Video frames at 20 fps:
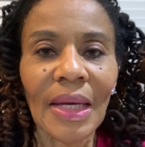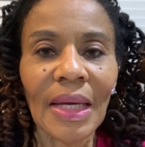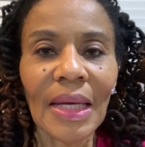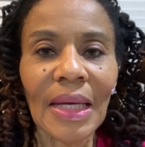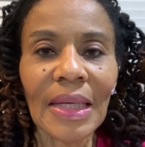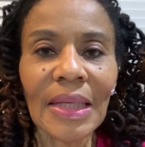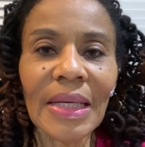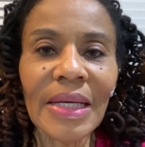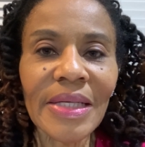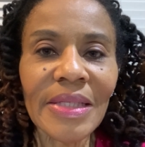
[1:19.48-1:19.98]

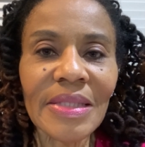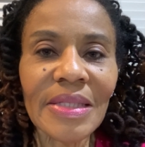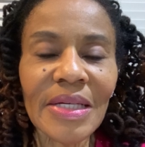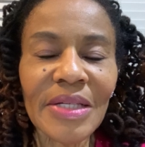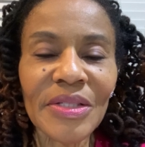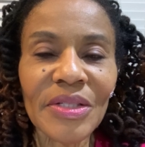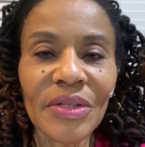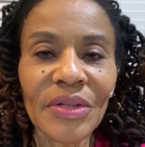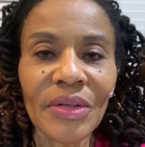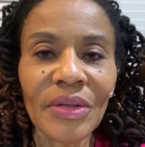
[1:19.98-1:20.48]
And I
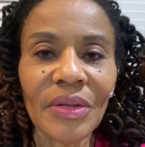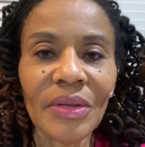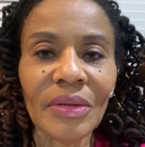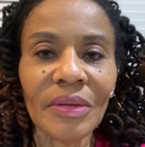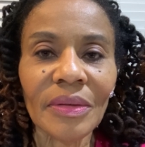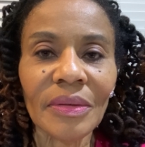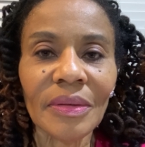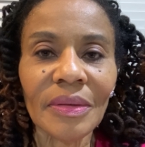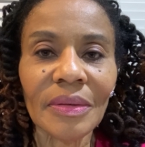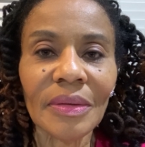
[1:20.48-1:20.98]
said to her,
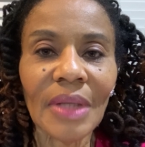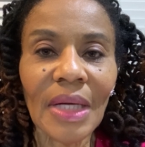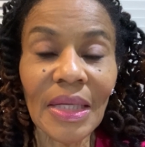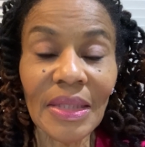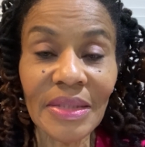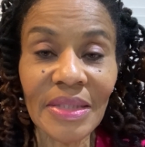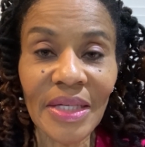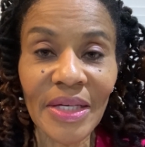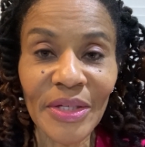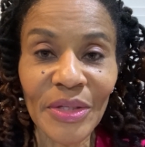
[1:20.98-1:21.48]
I'll
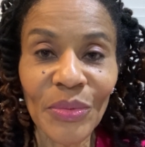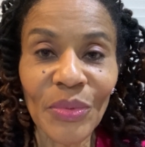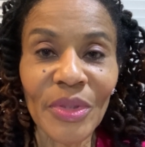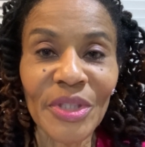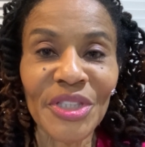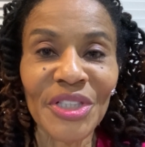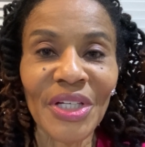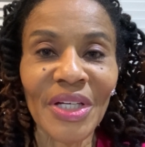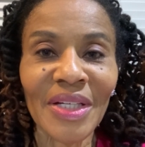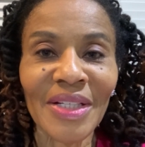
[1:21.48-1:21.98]
tell you
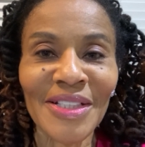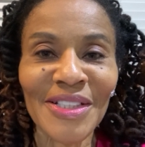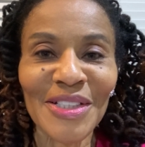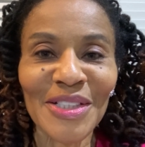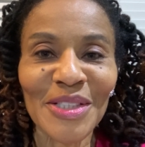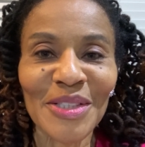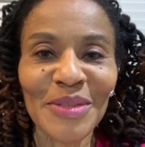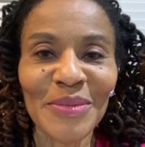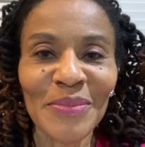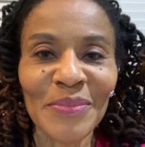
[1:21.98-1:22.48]
what
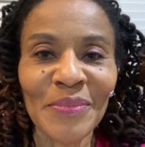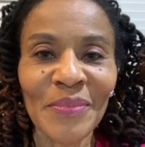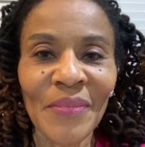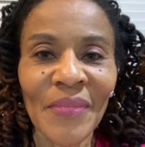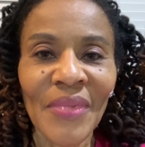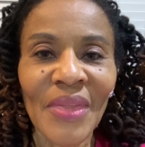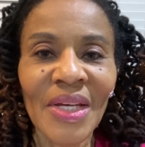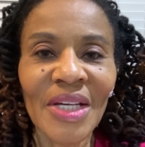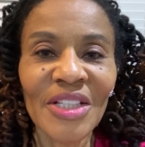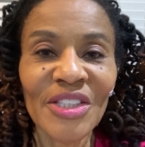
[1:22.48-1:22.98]
changed.
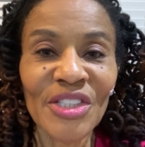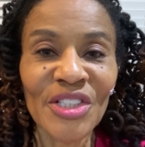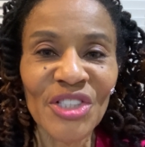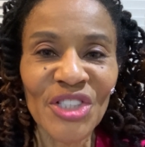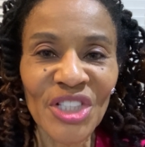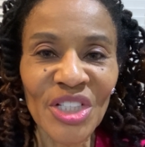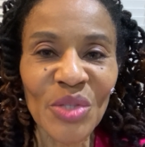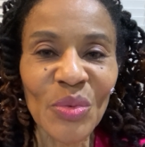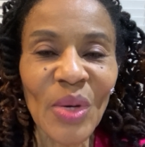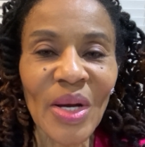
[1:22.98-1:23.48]
The
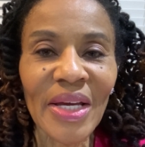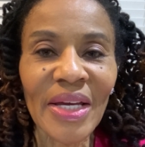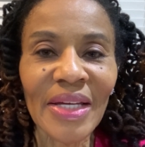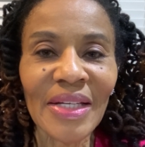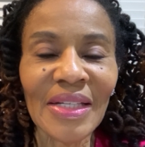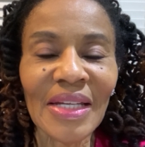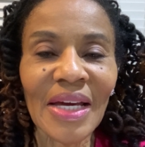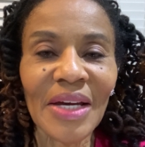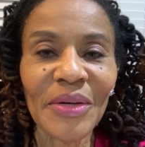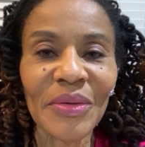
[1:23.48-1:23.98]

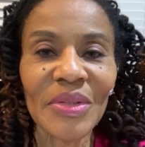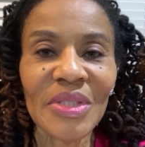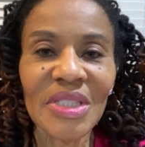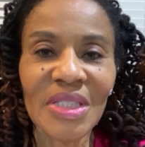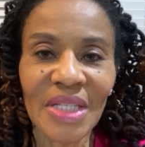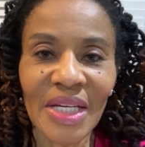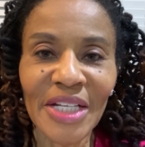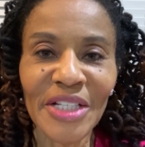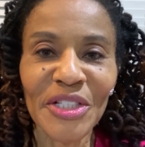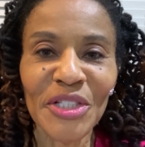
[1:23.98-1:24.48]
GYN now is
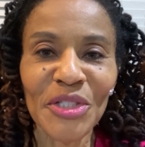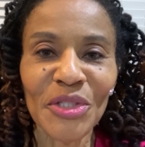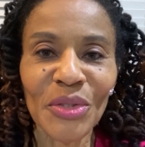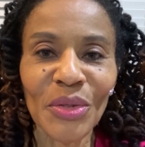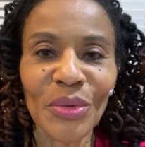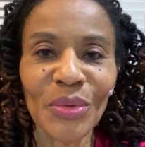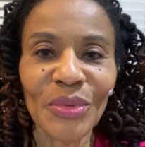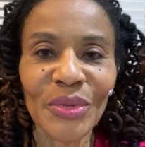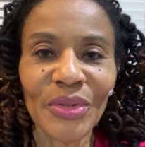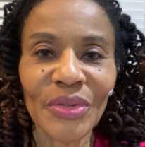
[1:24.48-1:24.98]
10 years
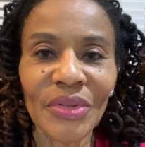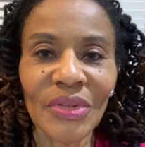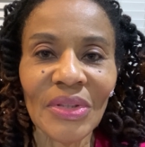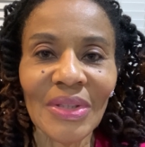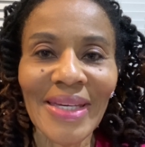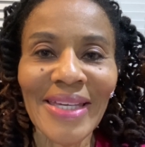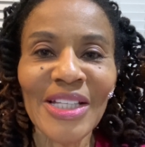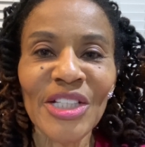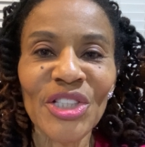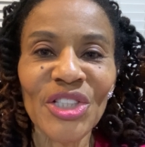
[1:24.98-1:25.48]
older
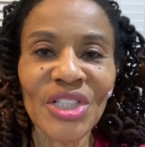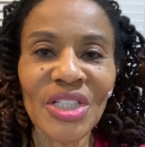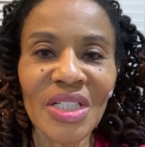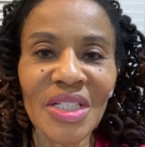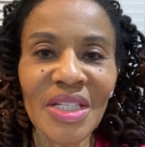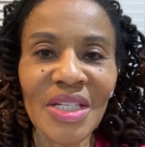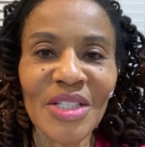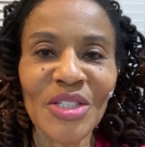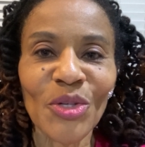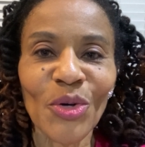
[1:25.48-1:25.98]
and she
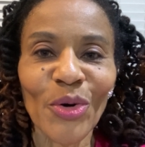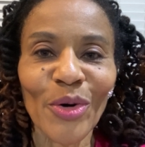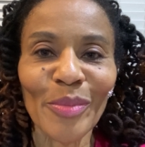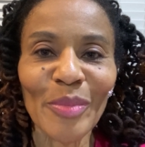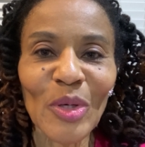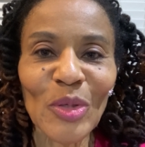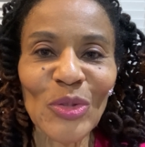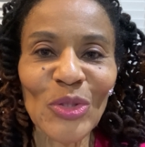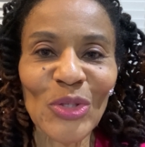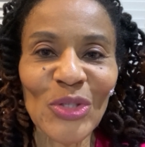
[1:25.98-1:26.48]
needs
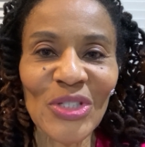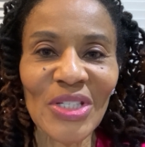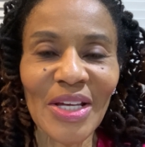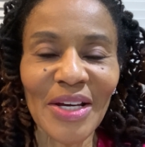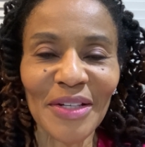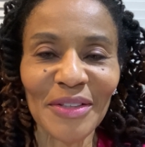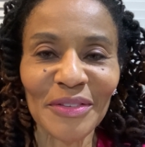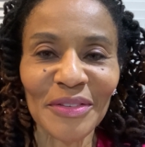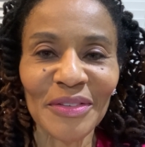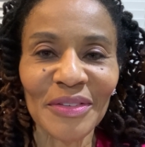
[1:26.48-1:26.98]
hormones
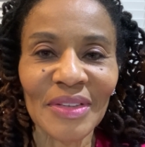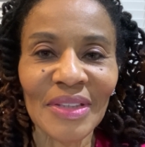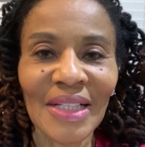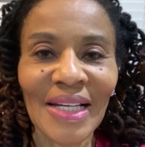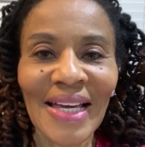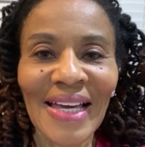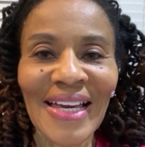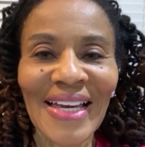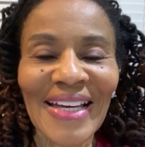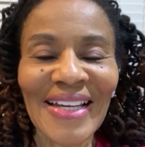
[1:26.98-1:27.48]
herself.
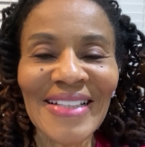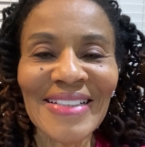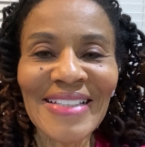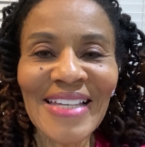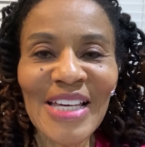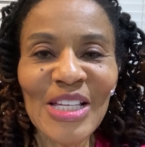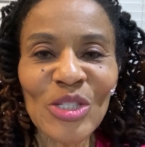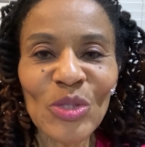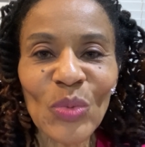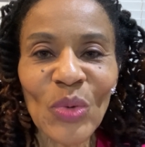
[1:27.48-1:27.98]
And
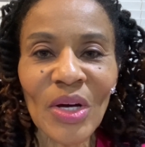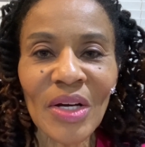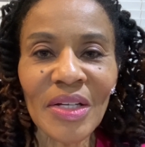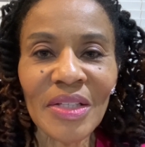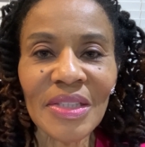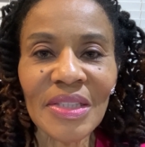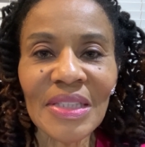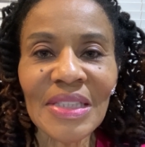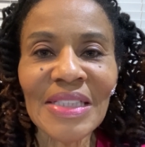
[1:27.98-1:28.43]
guess what?